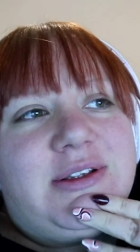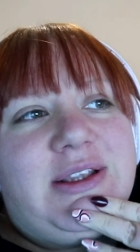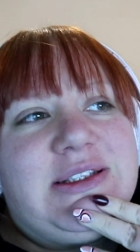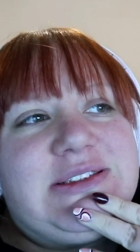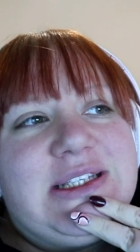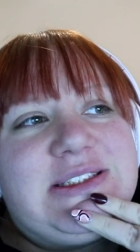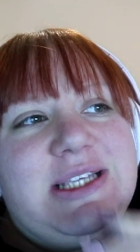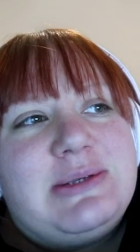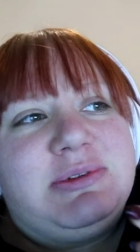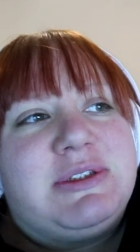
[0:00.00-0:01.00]
he, he
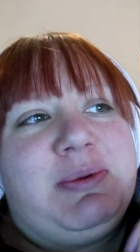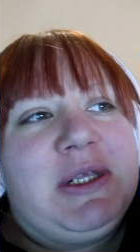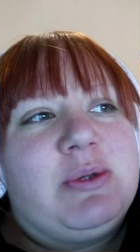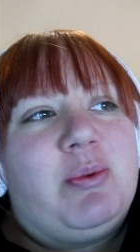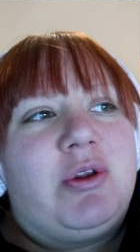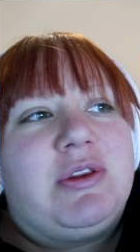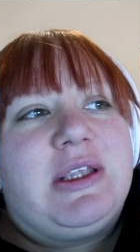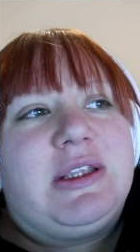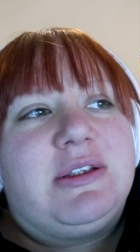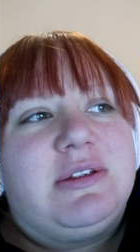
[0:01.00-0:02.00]
seems to be the one
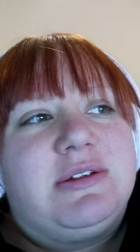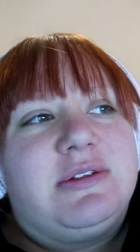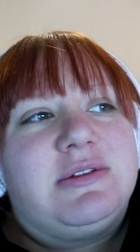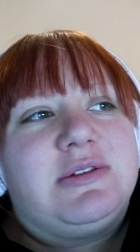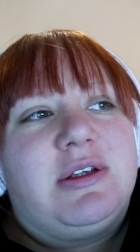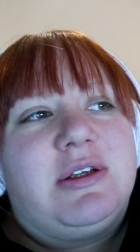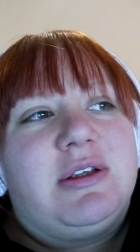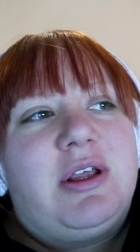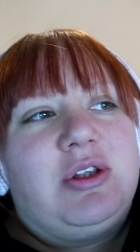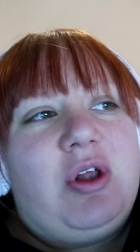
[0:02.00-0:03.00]
that
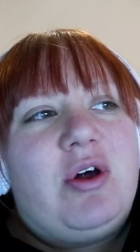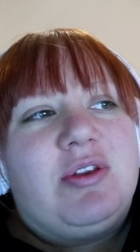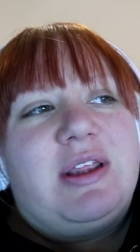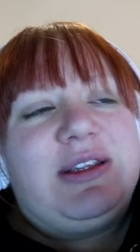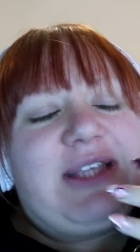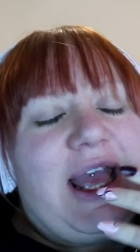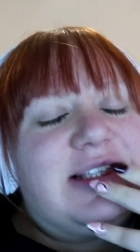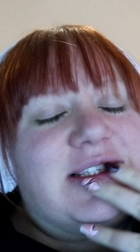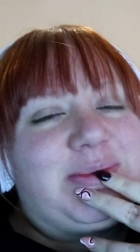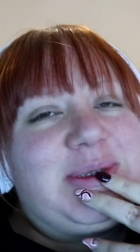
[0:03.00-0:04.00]
a lot that like,
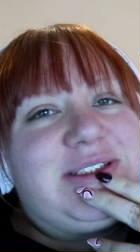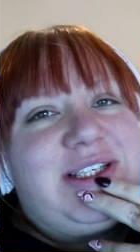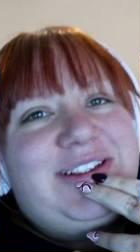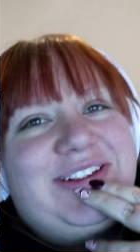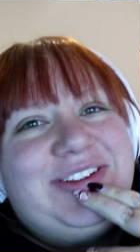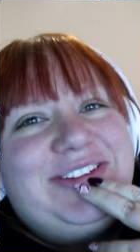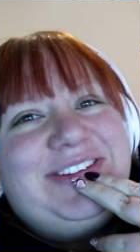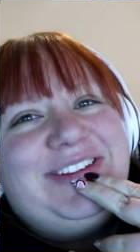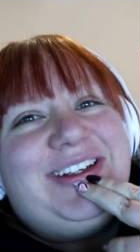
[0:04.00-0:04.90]
gets them into